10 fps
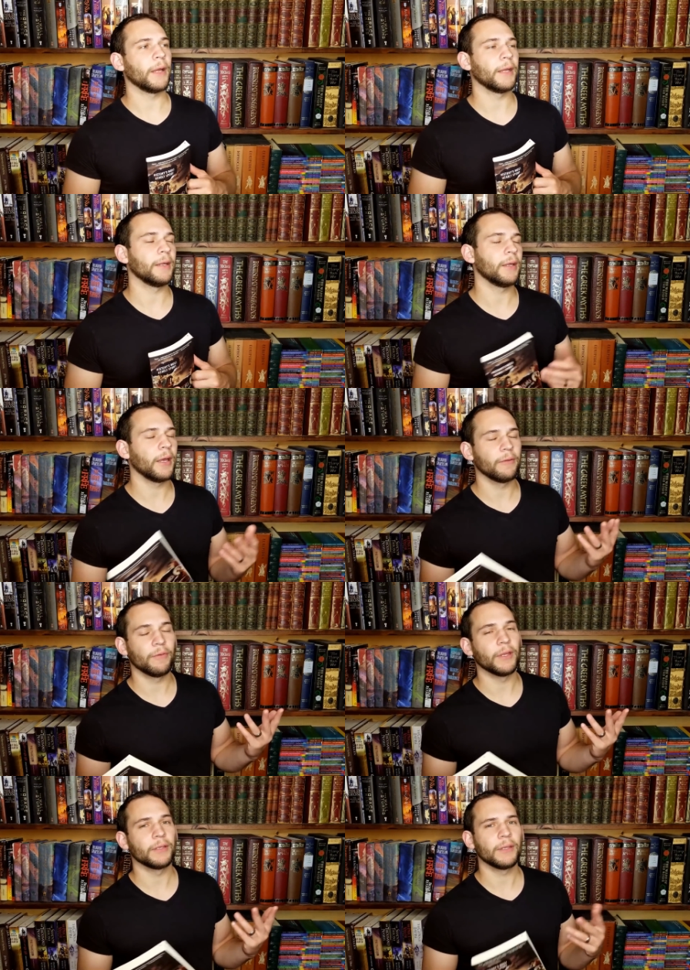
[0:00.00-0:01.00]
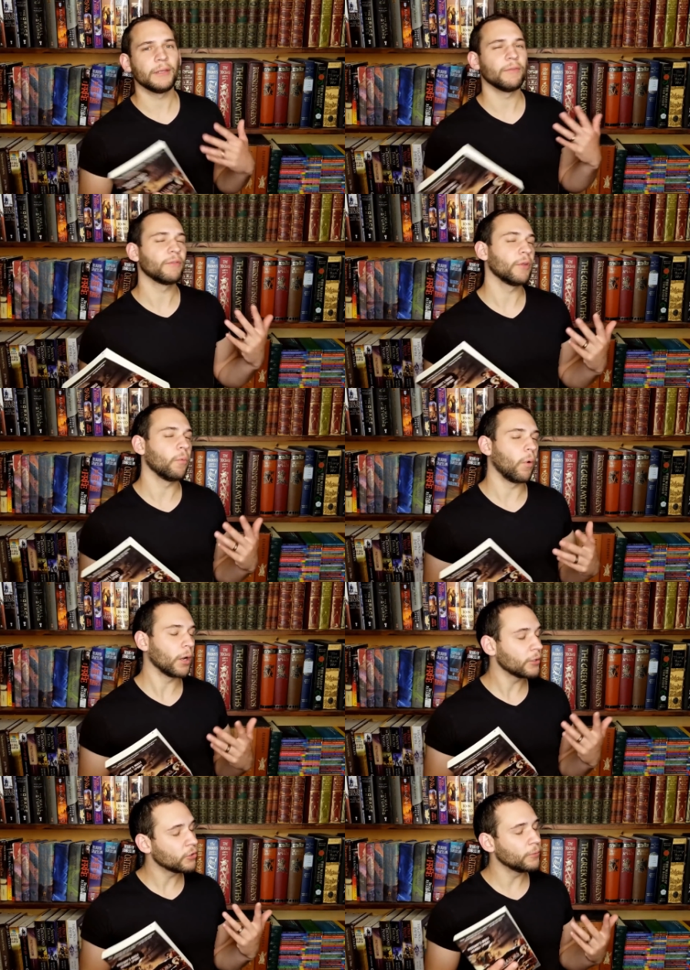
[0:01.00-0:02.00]
uh, event even if they
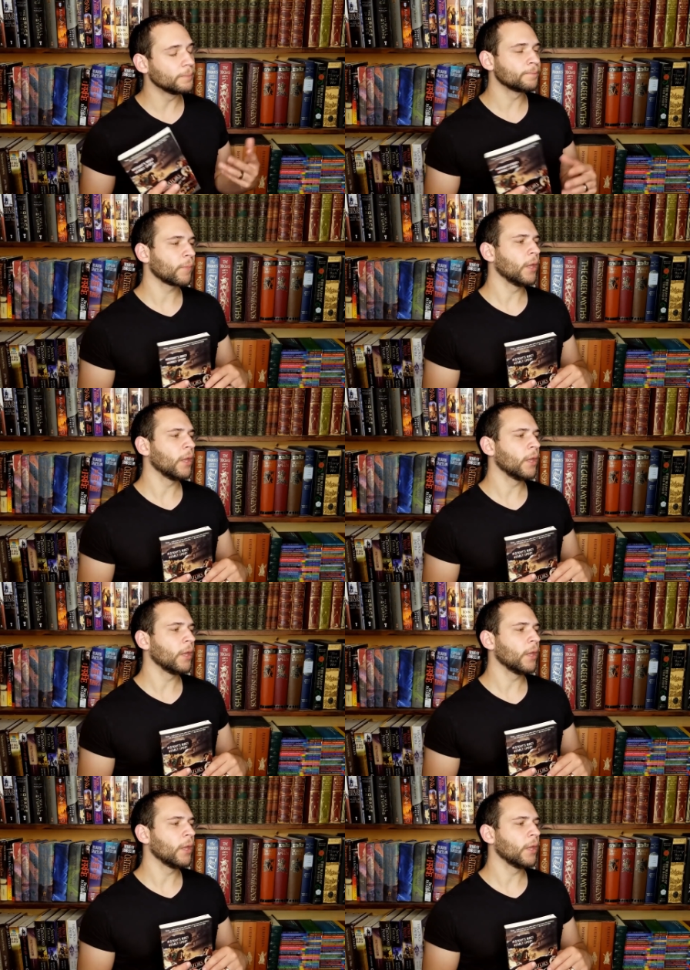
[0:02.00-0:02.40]
wanted to.